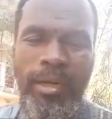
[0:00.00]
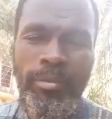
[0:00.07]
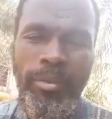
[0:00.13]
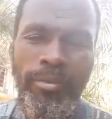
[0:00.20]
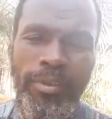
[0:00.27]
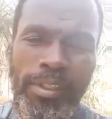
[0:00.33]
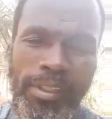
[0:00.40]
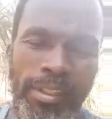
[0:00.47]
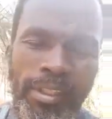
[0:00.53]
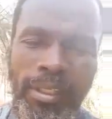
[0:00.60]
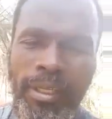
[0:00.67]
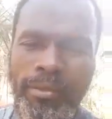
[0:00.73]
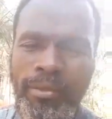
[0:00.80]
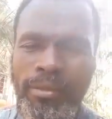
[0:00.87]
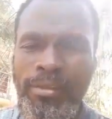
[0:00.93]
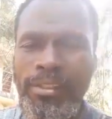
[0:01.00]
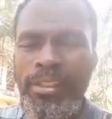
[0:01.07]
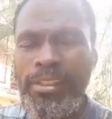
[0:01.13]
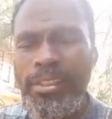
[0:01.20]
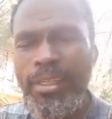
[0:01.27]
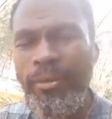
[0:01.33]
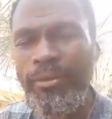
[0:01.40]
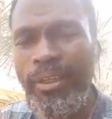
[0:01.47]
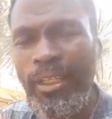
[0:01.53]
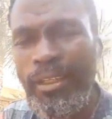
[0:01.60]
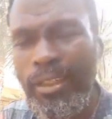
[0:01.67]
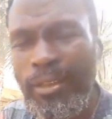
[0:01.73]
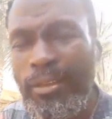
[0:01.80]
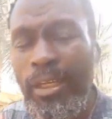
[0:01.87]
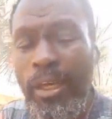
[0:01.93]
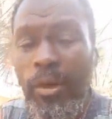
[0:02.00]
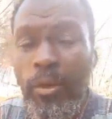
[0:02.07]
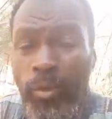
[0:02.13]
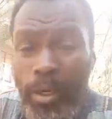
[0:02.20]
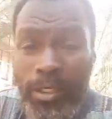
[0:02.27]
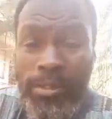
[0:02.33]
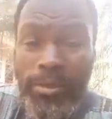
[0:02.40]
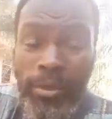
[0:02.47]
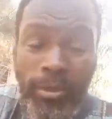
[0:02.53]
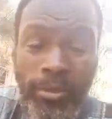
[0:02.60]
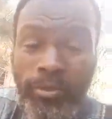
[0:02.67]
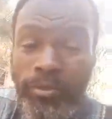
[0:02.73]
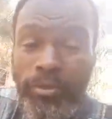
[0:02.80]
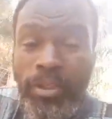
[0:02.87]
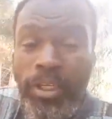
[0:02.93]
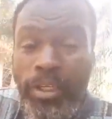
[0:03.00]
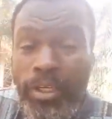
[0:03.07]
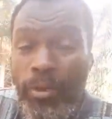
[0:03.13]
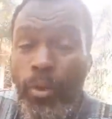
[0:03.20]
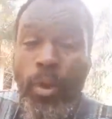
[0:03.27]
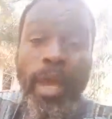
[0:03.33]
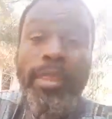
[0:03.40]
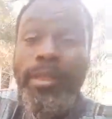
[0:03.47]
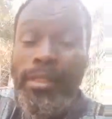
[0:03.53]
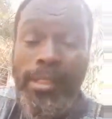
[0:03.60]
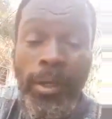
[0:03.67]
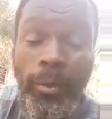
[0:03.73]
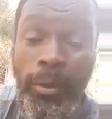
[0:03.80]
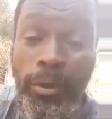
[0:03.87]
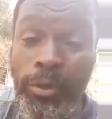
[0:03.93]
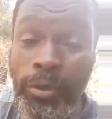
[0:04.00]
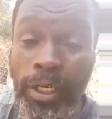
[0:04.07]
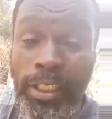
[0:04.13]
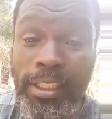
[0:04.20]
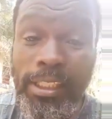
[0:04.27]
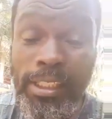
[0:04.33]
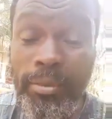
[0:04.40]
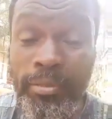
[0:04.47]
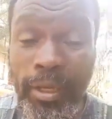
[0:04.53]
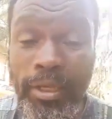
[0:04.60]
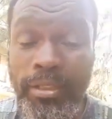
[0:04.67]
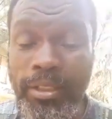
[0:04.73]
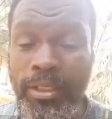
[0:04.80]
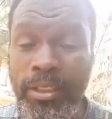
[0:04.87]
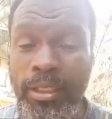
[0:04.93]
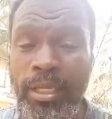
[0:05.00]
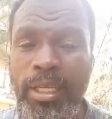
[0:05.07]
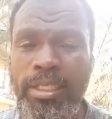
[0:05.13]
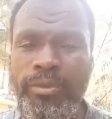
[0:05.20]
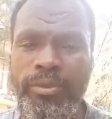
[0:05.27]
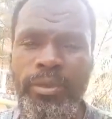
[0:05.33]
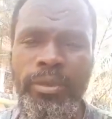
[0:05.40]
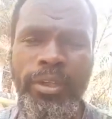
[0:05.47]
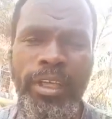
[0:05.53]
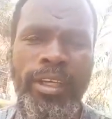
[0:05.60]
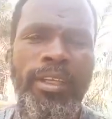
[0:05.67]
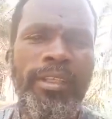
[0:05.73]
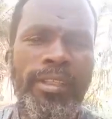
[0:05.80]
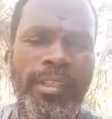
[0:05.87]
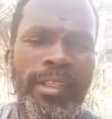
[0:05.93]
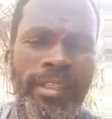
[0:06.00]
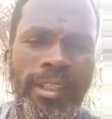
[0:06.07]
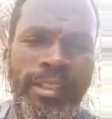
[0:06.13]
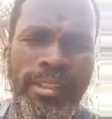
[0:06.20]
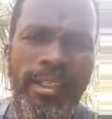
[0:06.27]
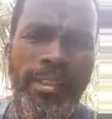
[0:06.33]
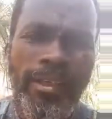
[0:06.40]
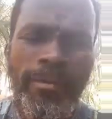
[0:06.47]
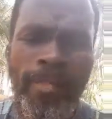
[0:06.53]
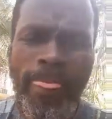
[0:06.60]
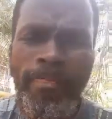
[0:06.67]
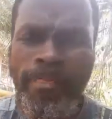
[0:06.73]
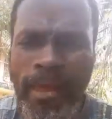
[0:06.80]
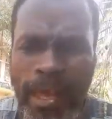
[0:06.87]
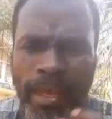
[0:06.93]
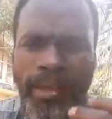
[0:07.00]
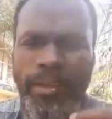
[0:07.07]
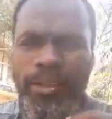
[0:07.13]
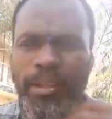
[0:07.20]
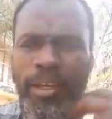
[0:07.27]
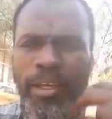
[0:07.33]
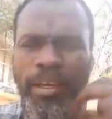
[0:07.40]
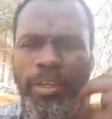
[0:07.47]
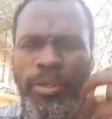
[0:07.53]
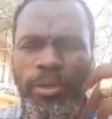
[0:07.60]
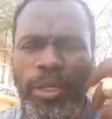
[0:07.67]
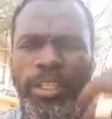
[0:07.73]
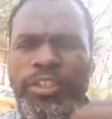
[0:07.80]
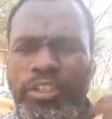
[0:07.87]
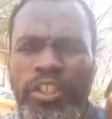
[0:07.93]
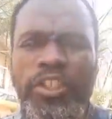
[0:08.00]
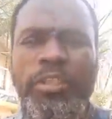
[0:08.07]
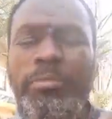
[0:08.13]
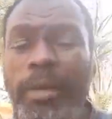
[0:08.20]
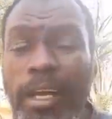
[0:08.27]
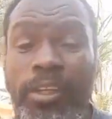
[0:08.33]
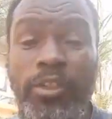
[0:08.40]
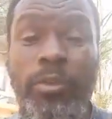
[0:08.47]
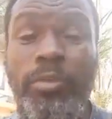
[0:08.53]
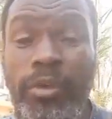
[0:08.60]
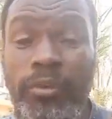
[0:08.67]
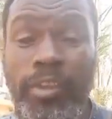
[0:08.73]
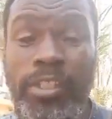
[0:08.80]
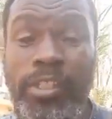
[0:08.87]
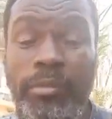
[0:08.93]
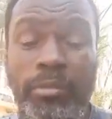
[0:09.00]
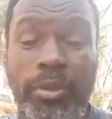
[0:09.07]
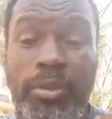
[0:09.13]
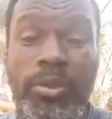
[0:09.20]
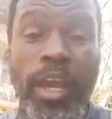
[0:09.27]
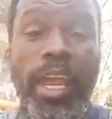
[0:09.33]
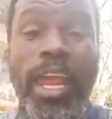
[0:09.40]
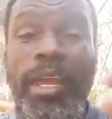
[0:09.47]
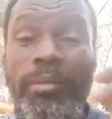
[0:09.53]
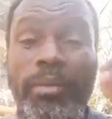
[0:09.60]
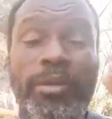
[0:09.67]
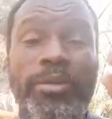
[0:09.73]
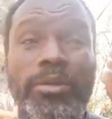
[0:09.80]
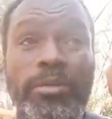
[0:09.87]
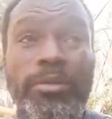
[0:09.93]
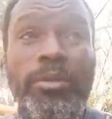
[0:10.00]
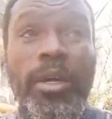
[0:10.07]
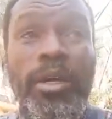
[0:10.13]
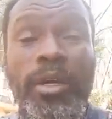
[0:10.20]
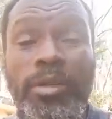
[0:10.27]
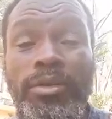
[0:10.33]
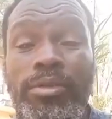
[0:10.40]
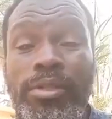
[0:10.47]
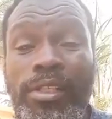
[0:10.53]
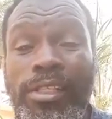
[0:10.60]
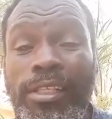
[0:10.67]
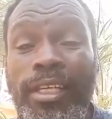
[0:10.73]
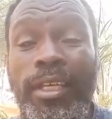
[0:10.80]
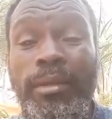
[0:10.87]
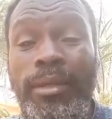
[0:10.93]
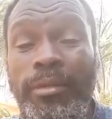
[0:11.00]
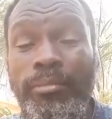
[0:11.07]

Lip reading: up of the sea levels and stuff like that? What sort of weathers are we going to anticipate in the next few years, and etc.? Then you legitimize your prophecy because you're able to sneak,